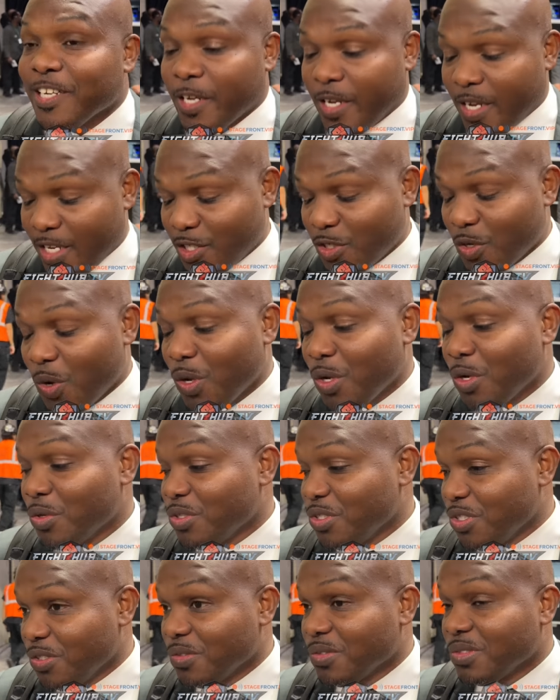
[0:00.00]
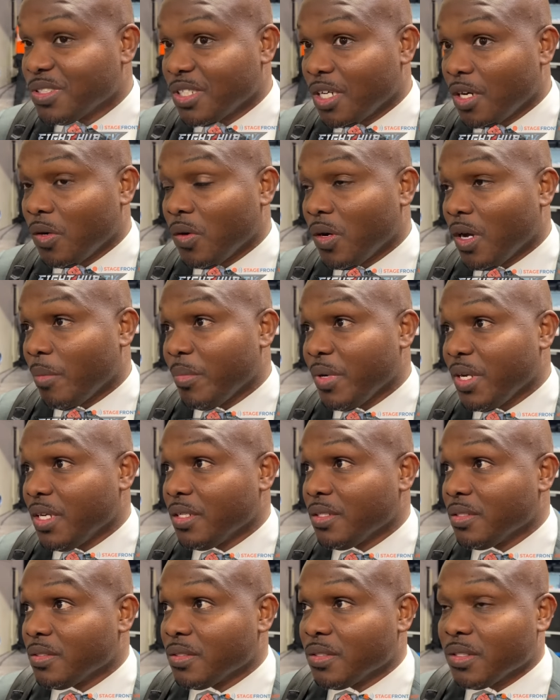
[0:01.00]
it's all on you. So, I
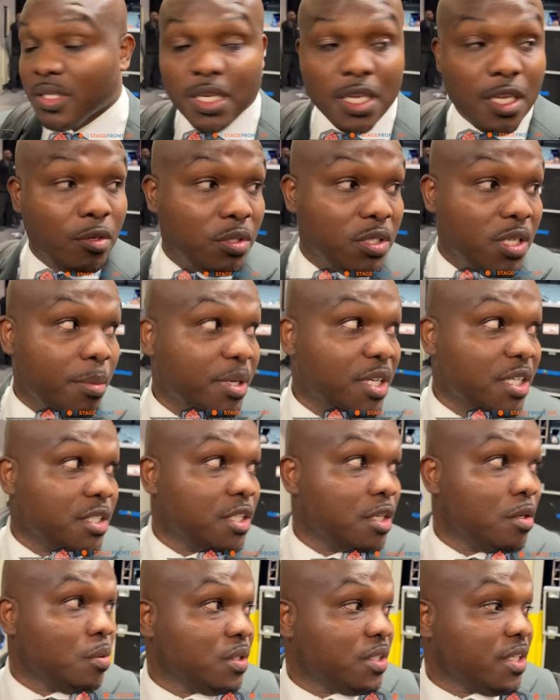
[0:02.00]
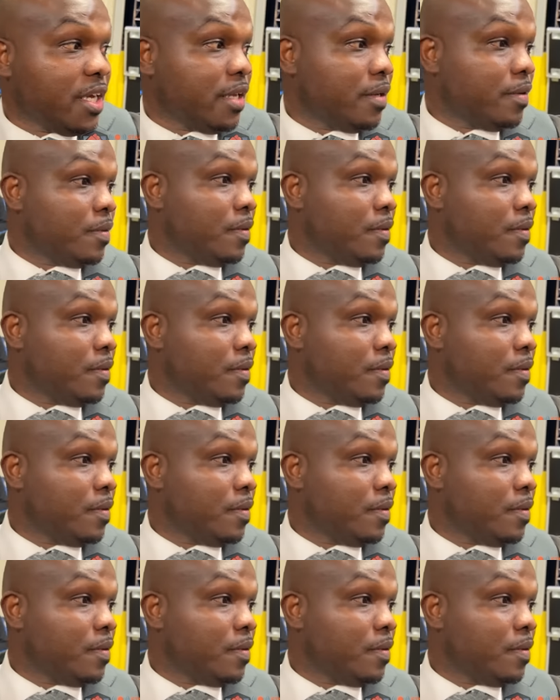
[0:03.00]
mean, he was able to deal with that.